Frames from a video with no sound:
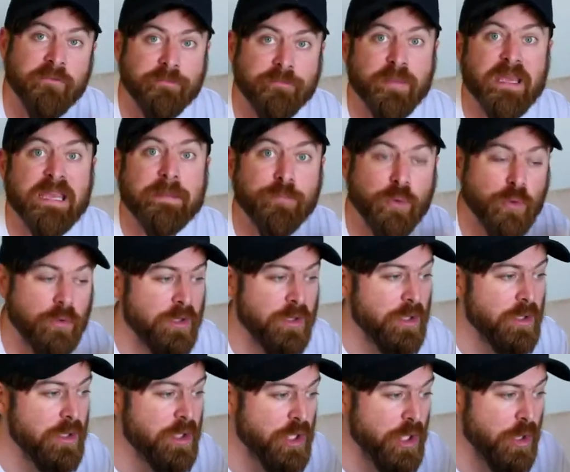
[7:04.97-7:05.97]
of people,
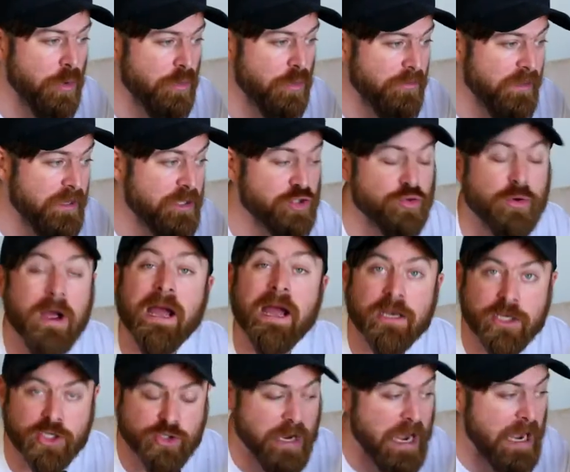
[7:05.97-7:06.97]
or they try
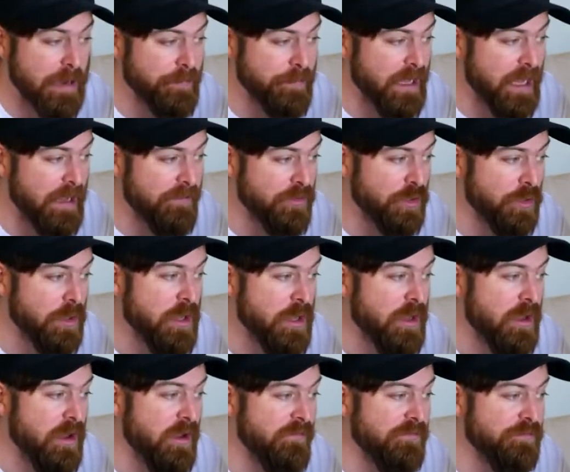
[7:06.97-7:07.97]
to track behavior
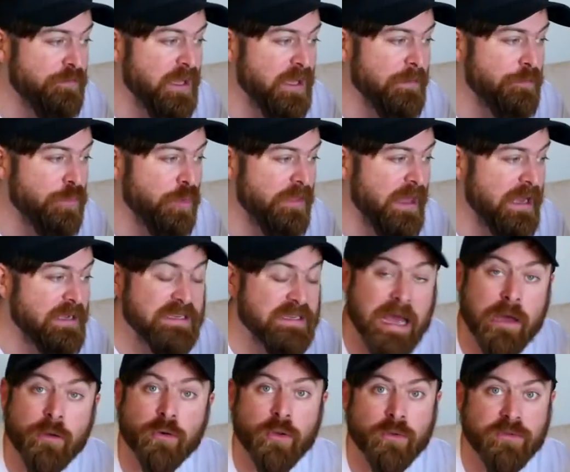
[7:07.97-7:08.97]
of people that
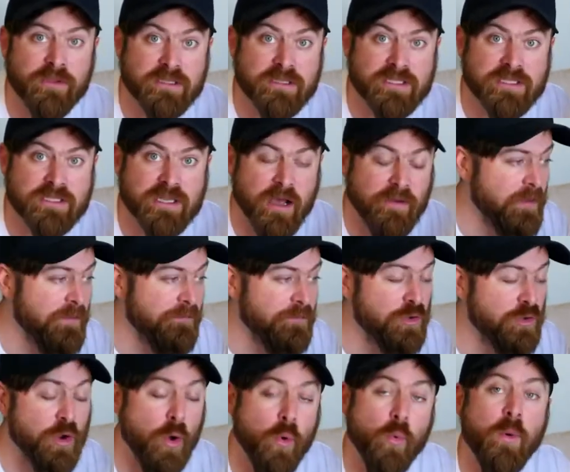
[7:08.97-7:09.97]
download this stuff. If
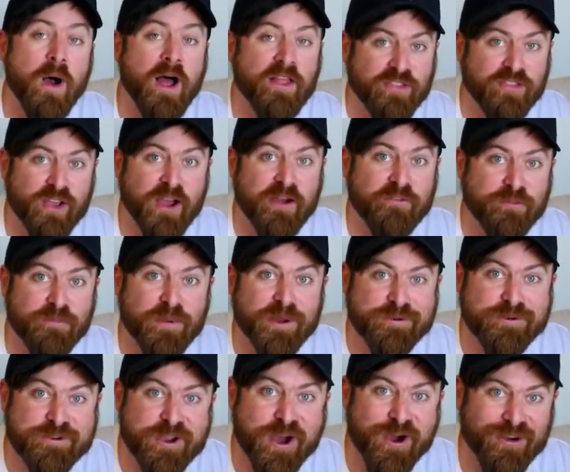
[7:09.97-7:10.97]
you don't want the
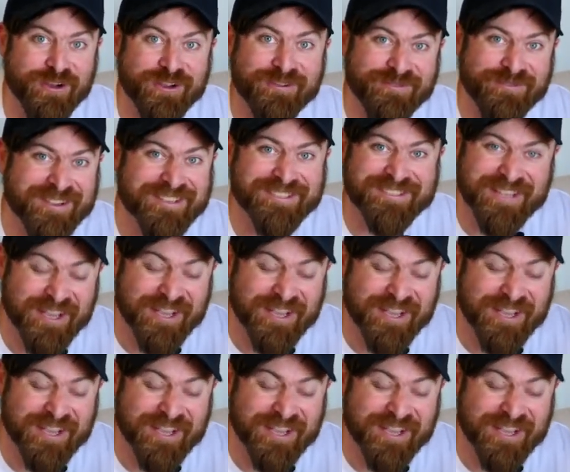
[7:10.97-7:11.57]
government knowing, because